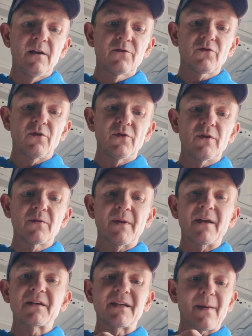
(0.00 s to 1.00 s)
try and do this
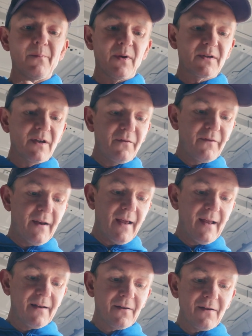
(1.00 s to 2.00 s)
without stabbing myself in the
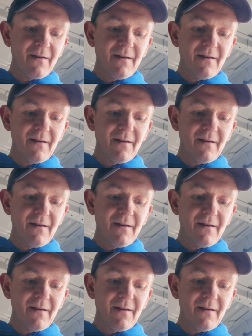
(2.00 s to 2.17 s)
hand.